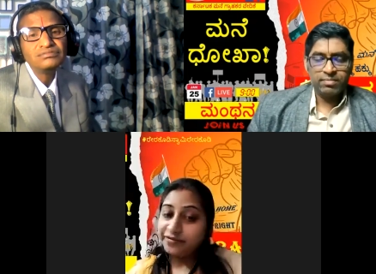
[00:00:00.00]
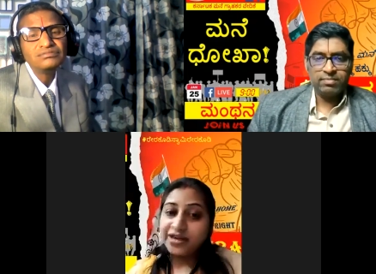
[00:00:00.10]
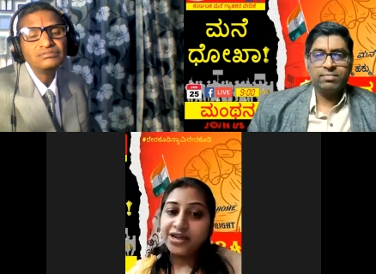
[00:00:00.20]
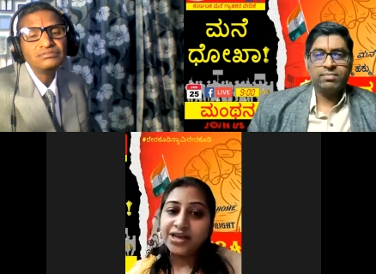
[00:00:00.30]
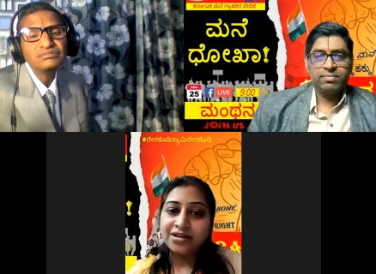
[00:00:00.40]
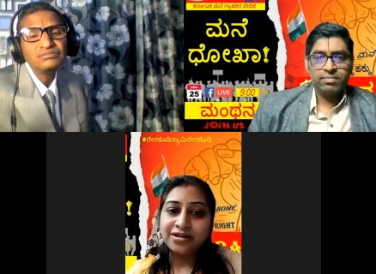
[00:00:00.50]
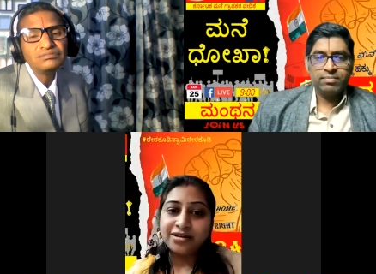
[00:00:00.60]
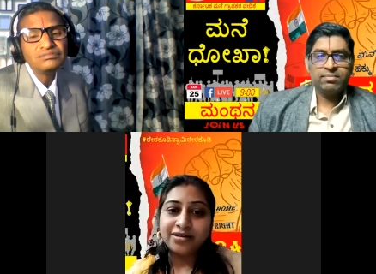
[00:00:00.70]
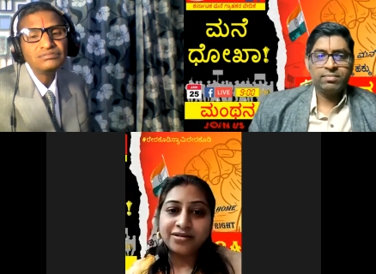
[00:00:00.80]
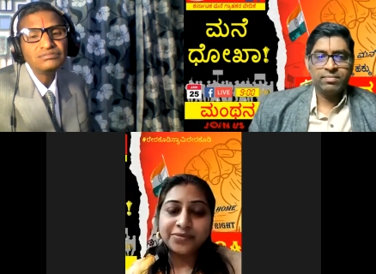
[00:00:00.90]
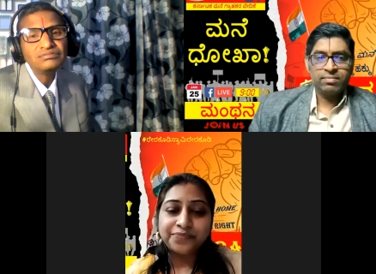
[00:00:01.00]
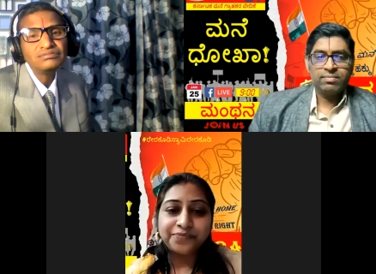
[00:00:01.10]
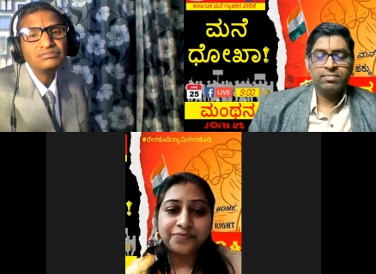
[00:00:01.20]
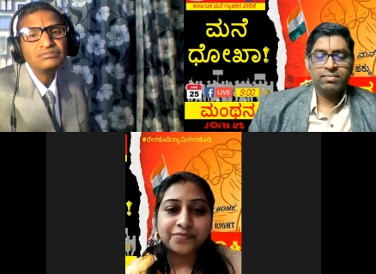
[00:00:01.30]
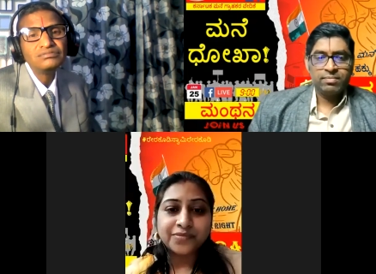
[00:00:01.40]
Speaker 1: So that is a very
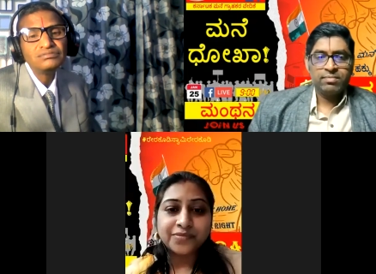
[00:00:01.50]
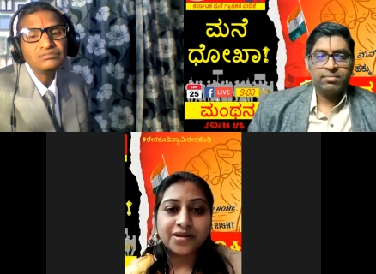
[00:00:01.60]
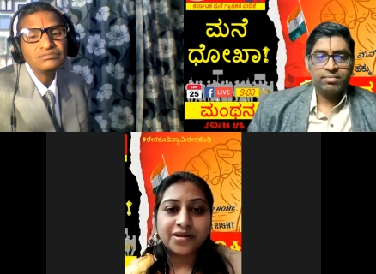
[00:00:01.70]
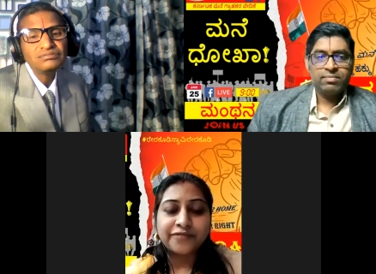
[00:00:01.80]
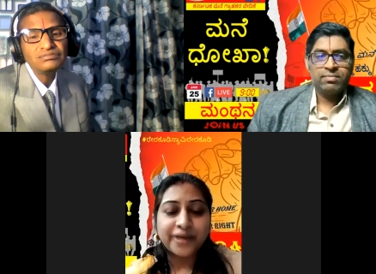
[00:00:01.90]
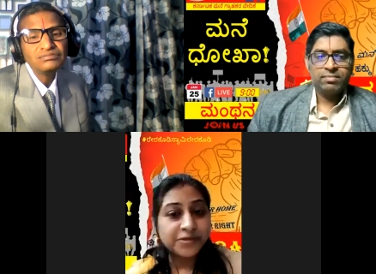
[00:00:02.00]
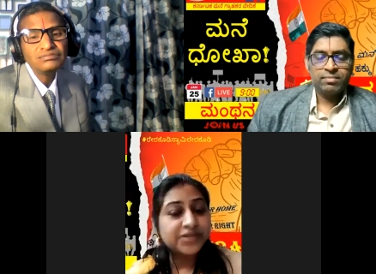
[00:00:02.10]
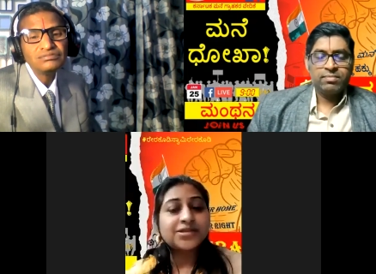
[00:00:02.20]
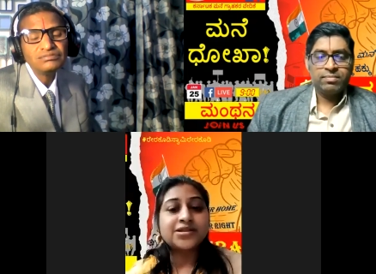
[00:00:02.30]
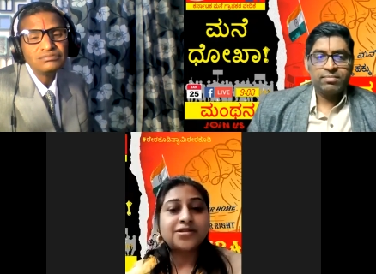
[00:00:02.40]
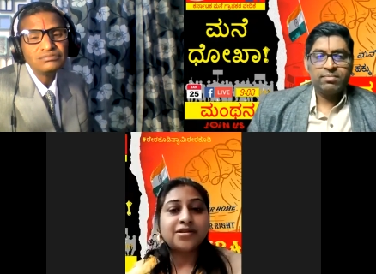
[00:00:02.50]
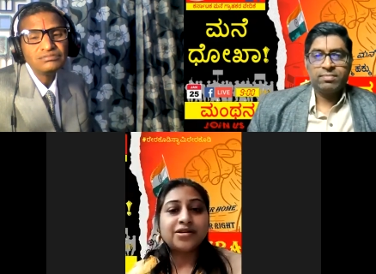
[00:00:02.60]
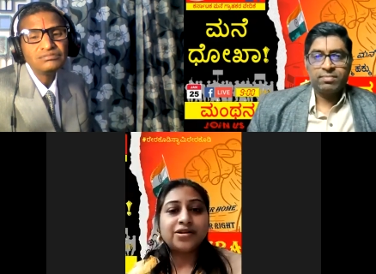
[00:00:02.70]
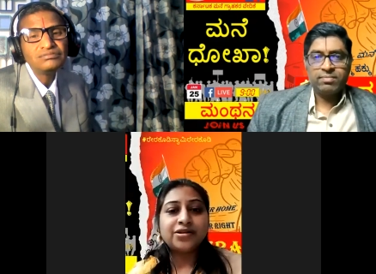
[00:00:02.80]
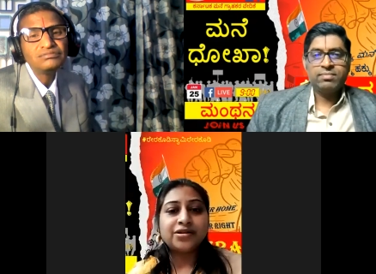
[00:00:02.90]
famous
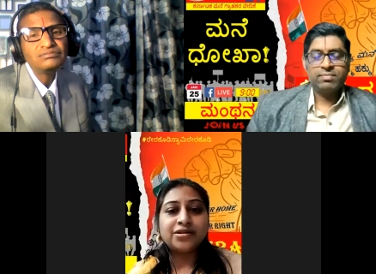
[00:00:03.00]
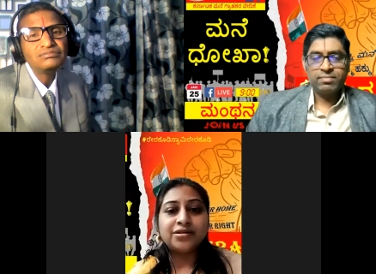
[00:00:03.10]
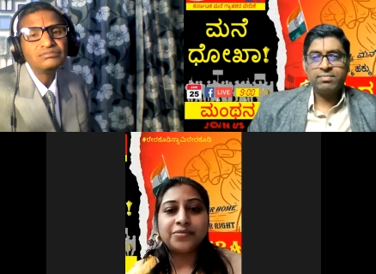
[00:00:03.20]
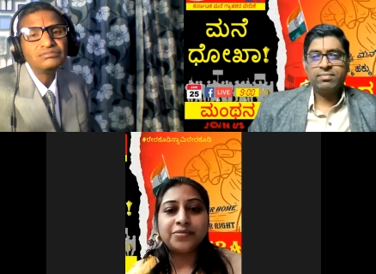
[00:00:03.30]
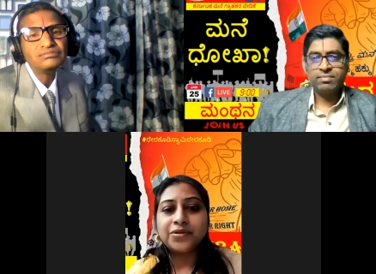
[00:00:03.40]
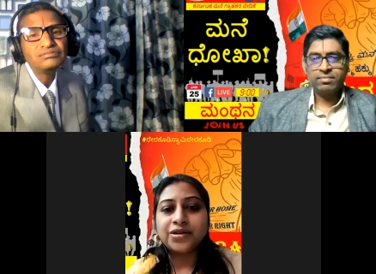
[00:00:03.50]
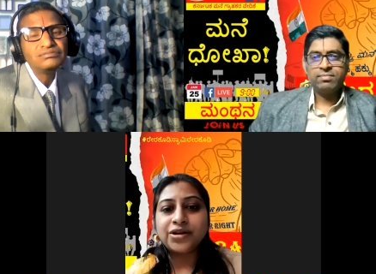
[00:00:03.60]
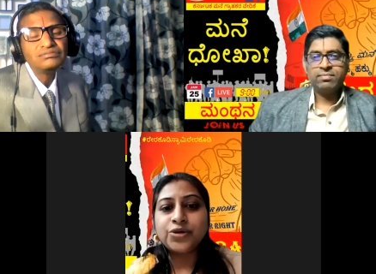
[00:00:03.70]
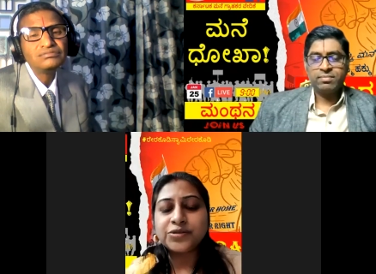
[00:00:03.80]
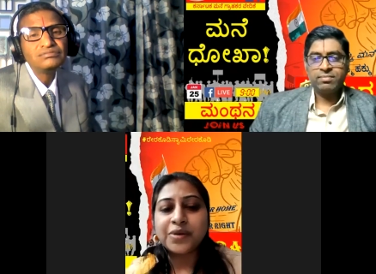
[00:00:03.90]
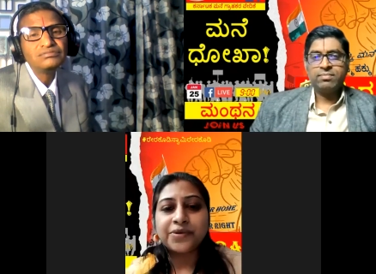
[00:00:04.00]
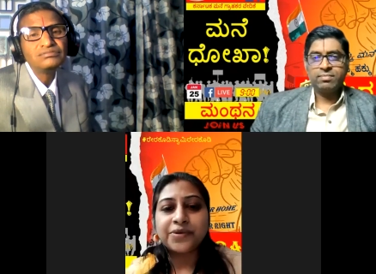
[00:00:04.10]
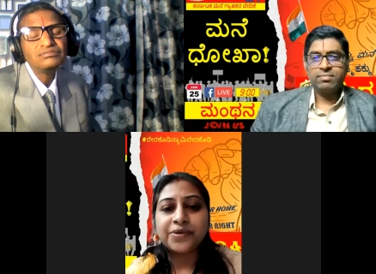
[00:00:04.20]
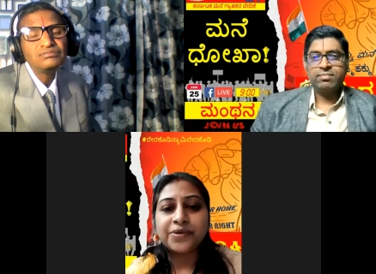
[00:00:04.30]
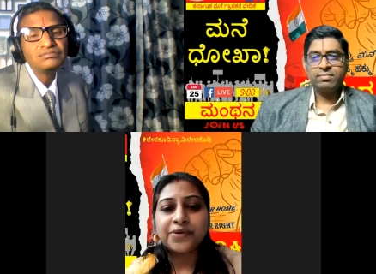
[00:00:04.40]

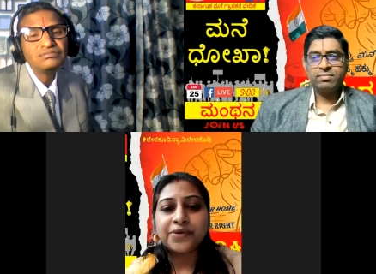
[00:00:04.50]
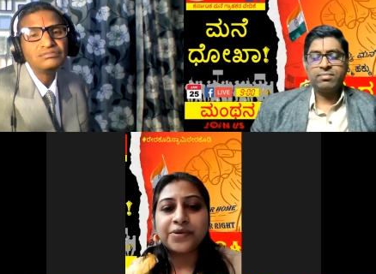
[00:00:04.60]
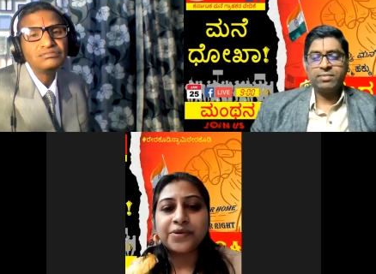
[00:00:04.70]
newspaper, right?